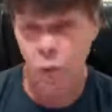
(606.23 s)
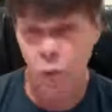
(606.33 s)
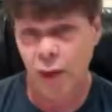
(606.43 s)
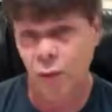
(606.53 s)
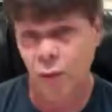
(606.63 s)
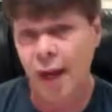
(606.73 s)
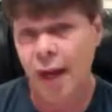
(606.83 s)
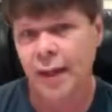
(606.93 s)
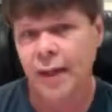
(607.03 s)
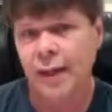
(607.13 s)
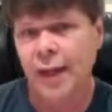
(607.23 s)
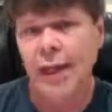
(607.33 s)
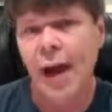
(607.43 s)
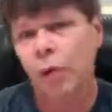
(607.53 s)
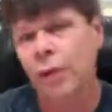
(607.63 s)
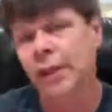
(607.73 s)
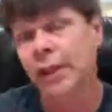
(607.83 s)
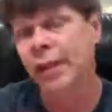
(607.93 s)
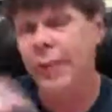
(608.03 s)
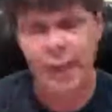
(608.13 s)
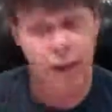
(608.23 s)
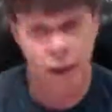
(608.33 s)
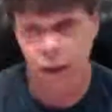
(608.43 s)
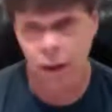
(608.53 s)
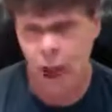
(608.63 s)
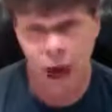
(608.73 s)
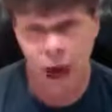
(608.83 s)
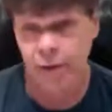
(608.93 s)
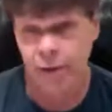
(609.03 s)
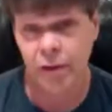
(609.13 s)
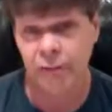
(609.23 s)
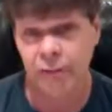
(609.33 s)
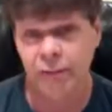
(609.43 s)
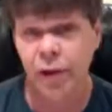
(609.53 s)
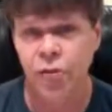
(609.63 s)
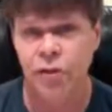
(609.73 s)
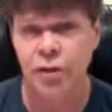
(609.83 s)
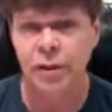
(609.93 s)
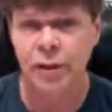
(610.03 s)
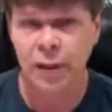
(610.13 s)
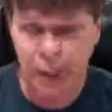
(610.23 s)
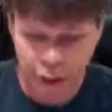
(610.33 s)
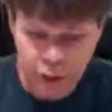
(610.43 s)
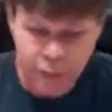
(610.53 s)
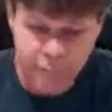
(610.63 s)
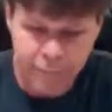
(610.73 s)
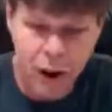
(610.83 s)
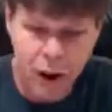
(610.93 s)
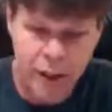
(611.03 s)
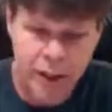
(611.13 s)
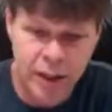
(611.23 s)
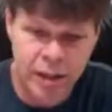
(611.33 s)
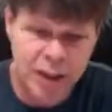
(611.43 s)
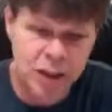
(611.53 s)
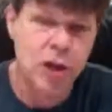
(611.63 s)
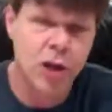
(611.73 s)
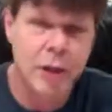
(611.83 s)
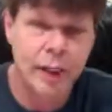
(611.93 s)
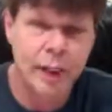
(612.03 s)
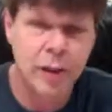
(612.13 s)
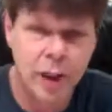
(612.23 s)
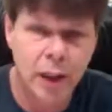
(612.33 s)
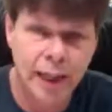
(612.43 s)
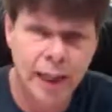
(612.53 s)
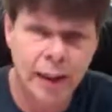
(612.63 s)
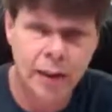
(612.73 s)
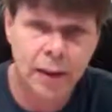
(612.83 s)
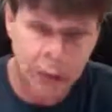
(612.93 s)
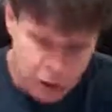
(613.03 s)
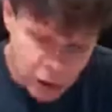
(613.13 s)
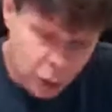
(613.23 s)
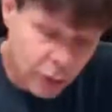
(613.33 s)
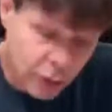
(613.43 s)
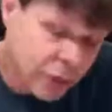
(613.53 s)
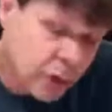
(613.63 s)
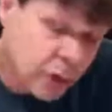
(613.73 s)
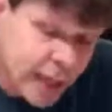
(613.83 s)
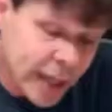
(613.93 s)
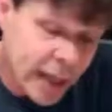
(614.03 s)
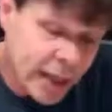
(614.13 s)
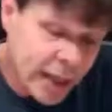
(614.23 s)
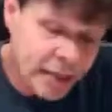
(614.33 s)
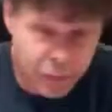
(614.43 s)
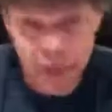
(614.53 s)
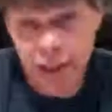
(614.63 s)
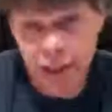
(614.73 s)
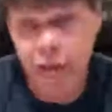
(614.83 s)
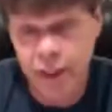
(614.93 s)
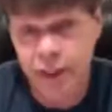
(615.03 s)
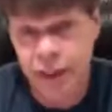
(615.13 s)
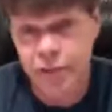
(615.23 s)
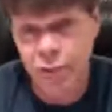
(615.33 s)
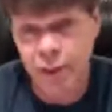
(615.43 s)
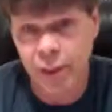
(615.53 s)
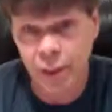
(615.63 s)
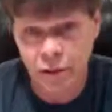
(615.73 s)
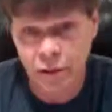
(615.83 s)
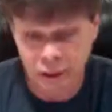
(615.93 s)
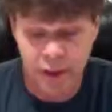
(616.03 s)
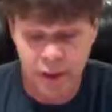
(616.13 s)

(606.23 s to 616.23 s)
one way. And that will eliminate a lot of the confusion, and you can focus and just go get good at it. So in 30 days, for the next 30 days for me personally,